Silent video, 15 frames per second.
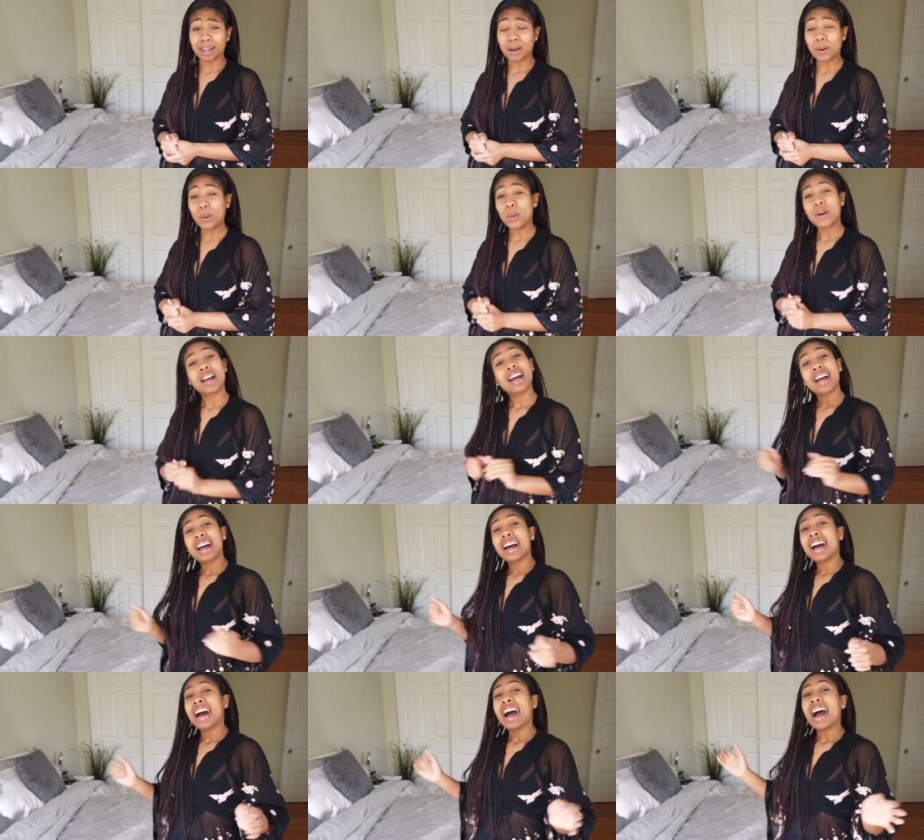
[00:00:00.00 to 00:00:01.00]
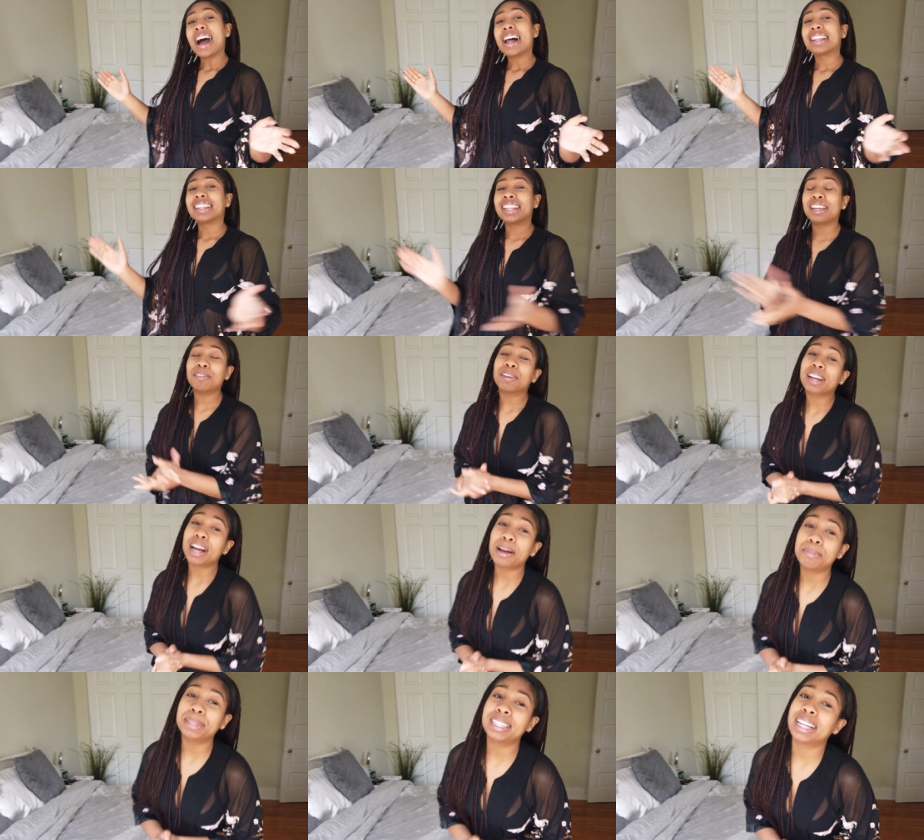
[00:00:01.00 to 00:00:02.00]
So leave a
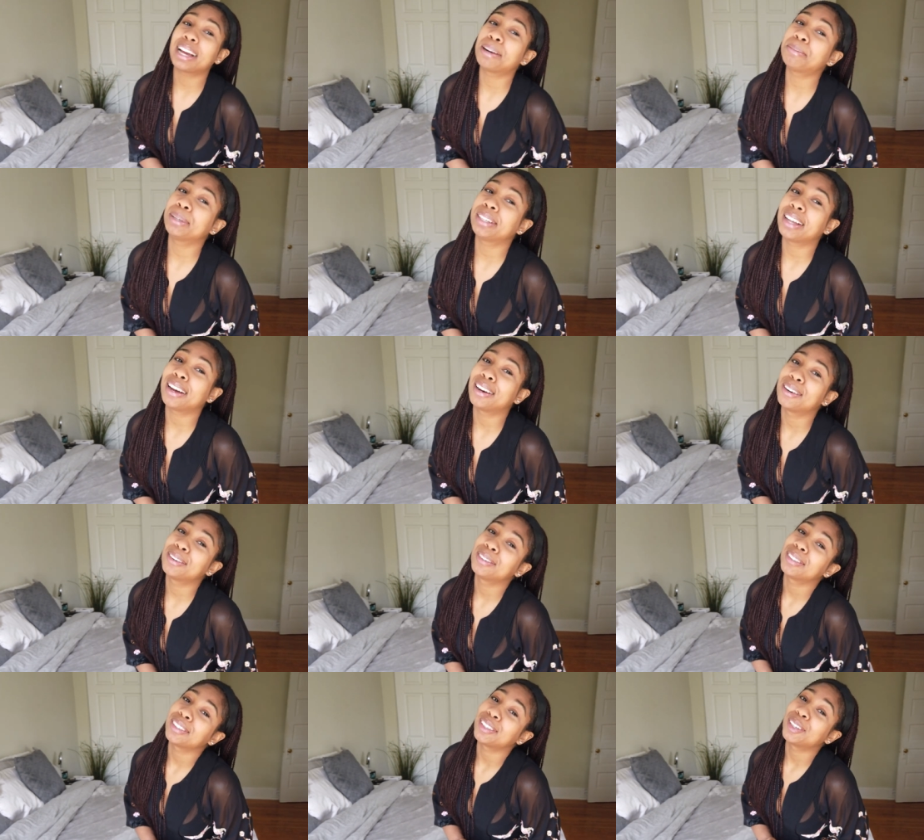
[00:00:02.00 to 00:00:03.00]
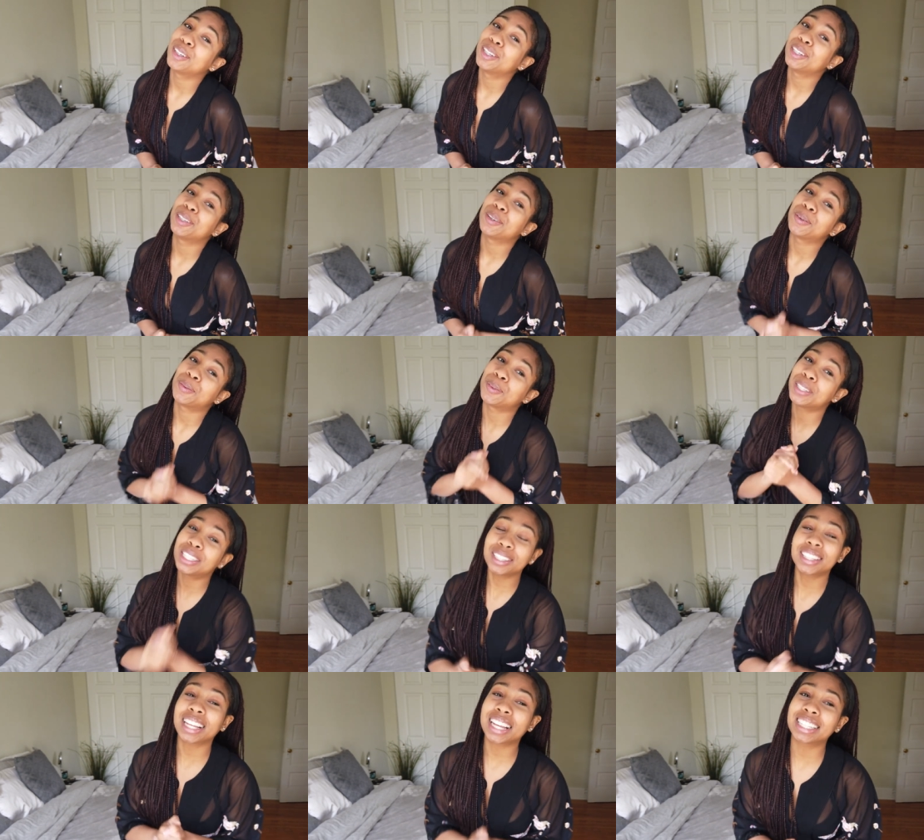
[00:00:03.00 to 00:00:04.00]
comment down below on
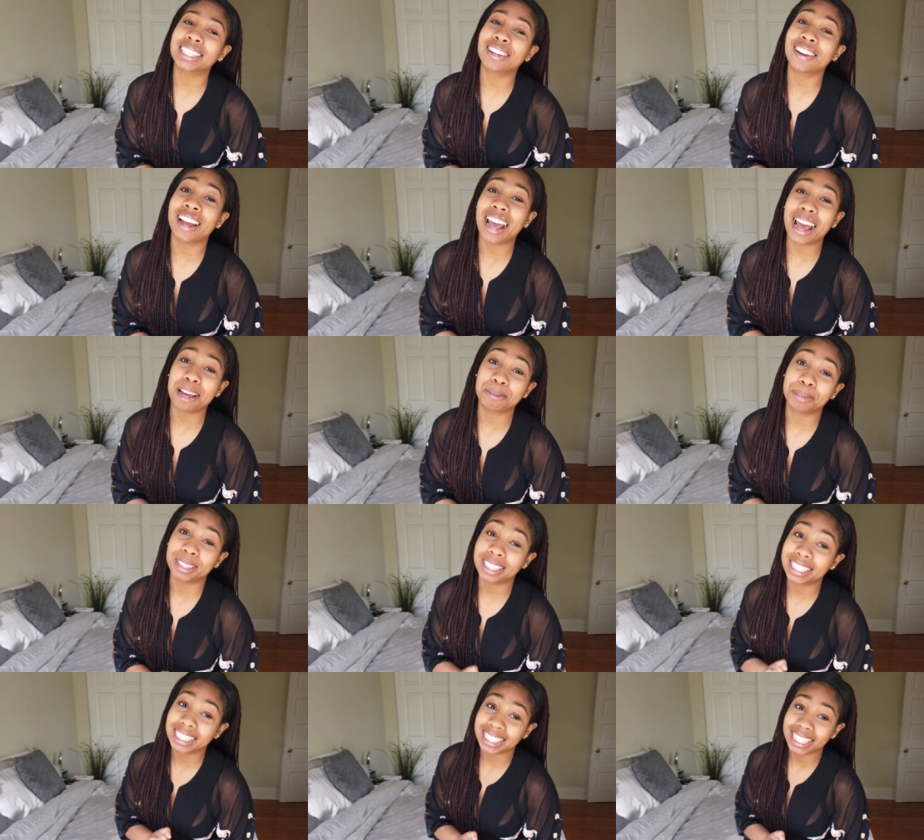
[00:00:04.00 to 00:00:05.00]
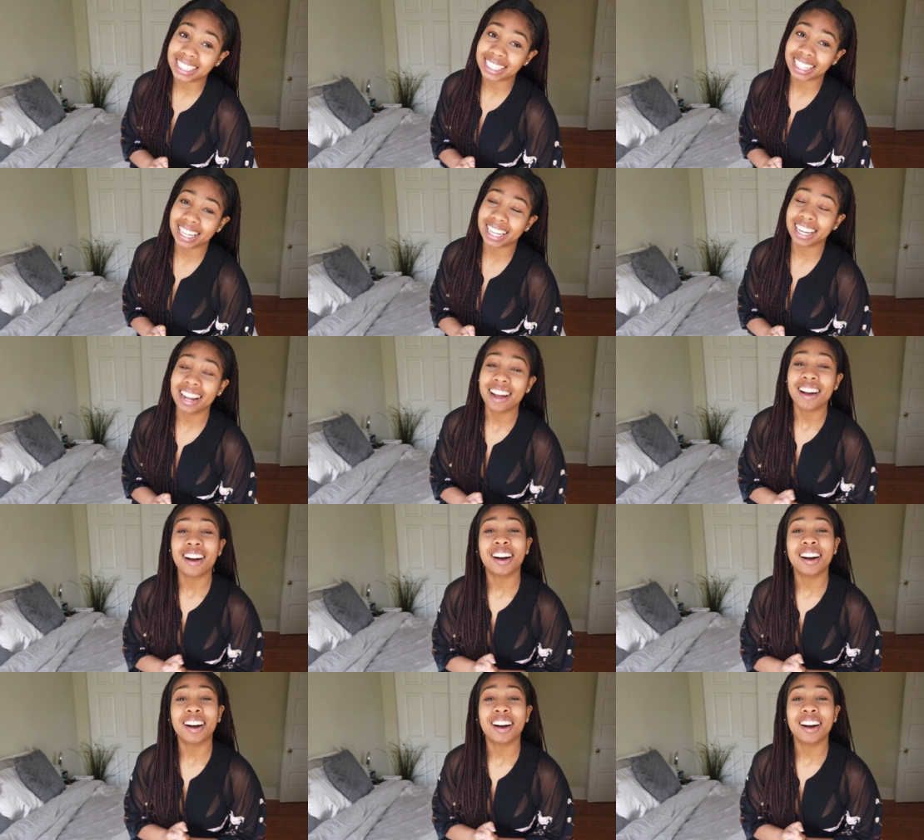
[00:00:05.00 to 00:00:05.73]
what you think is going to happen this season.